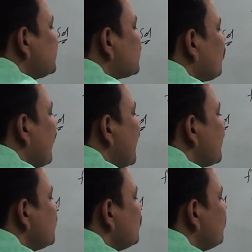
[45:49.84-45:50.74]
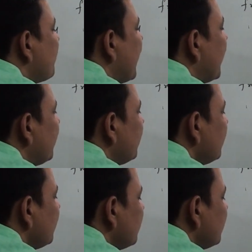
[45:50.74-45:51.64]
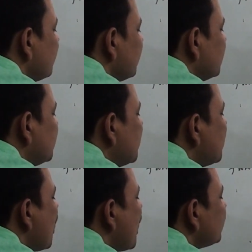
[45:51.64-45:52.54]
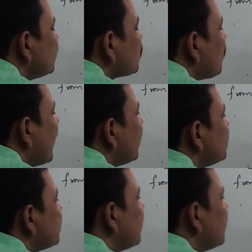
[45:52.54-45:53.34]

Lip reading: square u by dr square is